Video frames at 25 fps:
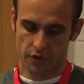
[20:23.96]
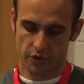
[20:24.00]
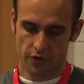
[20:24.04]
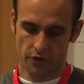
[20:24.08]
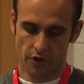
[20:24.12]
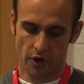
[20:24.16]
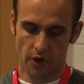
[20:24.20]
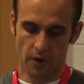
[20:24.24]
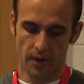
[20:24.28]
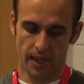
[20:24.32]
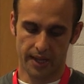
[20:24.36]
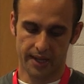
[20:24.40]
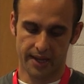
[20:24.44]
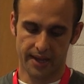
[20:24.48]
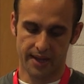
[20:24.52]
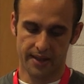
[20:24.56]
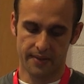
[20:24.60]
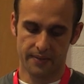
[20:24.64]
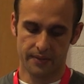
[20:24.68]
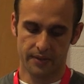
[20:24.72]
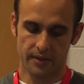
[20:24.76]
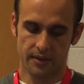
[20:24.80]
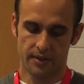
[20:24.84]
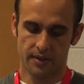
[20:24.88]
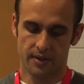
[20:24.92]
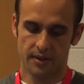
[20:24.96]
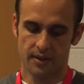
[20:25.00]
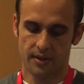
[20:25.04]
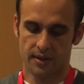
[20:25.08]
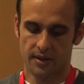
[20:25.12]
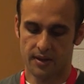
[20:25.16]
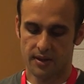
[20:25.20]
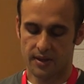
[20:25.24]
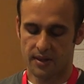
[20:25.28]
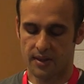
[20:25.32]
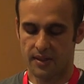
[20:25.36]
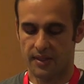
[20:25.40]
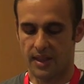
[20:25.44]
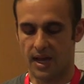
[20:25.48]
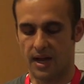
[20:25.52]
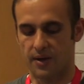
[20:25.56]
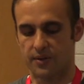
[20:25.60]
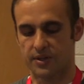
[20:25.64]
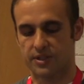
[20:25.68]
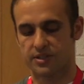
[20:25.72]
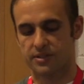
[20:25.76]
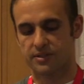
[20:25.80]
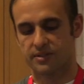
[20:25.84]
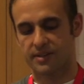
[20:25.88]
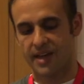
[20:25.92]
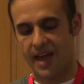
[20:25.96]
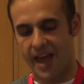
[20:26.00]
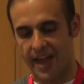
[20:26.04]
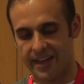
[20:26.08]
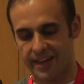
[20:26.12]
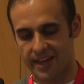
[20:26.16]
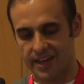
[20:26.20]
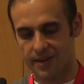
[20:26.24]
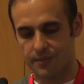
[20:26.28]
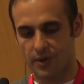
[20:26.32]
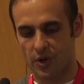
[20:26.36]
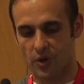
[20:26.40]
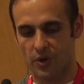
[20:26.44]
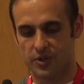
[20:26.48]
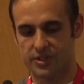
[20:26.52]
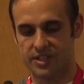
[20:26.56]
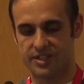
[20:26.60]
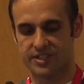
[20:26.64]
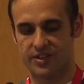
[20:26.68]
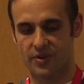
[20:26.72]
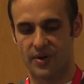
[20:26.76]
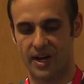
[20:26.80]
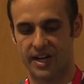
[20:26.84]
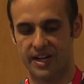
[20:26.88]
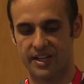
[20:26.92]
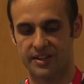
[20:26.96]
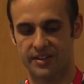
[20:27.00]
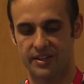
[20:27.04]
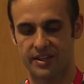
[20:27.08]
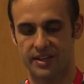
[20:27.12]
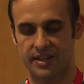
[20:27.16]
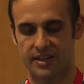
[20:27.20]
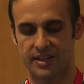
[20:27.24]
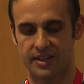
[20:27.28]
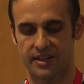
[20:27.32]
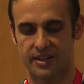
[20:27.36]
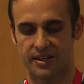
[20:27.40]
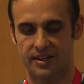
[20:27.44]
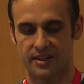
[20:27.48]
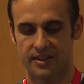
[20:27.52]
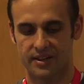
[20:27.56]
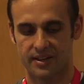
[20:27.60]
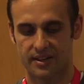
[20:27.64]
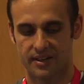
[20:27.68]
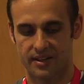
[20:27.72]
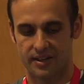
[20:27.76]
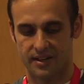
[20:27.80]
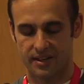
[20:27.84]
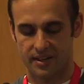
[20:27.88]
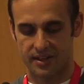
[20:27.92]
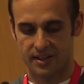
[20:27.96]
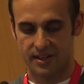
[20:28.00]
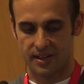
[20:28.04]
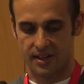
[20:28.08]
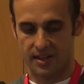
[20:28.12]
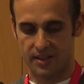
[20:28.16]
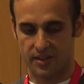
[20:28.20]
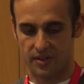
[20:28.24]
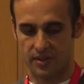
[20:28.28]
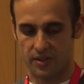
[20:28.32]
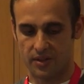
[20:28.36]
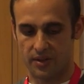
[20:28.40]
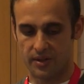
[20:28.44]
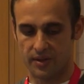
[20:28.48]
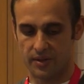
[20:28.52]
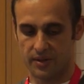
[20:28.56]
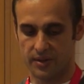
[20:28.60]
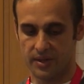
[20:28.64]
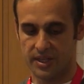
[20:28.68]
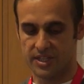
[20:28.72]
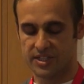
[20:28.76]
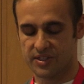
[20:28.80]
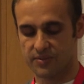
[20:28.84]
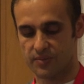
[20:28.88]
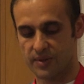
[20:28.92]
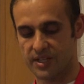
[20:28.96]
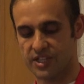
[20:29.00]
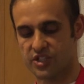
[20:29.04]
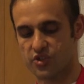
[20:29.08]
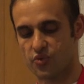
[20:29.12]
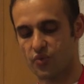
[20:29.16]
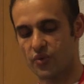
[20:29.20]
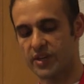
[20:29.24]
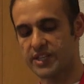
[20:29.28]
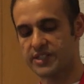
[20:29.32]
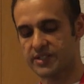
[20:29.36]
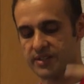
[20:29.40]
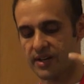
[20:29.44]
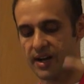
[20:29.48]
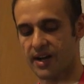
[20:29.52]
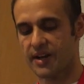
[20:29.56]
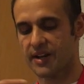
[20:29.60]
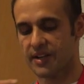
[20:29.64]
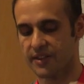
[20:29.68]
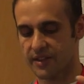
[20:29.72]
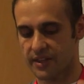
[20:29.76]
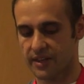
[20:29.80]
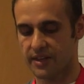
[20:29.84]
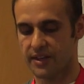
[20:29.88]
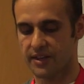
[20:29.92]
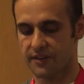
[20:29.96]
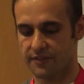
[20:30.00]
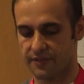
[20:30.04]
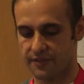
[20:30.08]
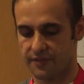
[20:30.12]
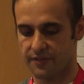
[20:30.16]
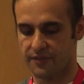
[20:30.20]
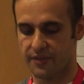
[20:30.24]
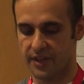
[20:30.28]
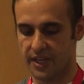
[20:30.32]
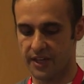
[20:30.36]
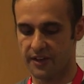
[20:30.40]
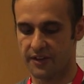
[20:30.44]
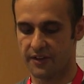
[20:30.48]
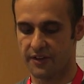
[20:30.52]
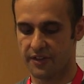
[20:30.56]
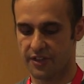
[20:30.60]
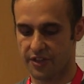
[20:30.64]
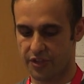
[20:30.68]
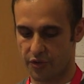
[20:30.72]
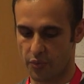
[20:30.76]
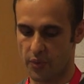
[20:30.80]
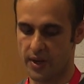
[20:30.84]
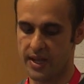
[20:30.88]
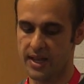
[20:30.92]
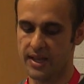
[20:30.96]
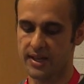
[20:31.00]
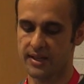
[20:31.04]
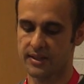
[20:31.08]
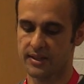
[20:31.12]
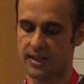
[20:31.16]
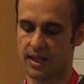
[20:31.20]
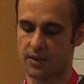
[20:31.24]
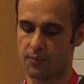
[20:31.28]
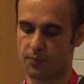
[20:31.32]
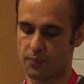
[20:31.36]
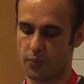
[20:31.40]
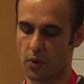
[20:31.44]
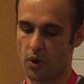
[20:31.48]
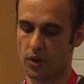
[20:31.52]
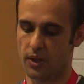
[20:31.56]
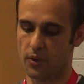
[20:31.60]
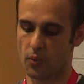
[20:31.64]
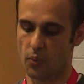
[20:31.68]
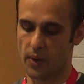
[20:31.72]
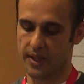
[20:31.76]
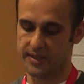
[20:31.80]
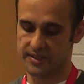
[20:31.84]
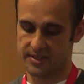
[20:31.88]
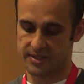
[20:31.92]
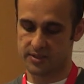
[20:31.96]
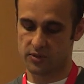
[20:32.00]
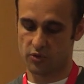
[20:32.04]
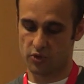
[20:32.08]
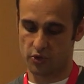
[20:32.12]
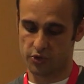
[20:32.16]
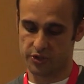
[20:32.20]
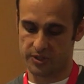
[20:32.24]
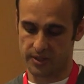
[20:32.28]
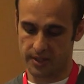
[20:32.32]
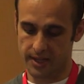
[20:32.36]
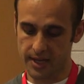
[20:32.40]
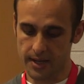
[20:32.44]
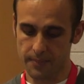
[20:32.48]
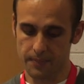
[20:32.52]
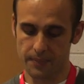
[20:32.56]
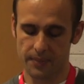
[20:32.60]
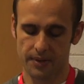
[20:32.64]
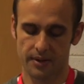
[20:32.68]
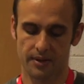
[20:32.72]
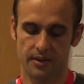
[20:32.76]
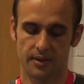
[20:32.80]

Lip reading: curl again, now it's hanging because it's creating the, it's restarting the v3 that probably went to sleep.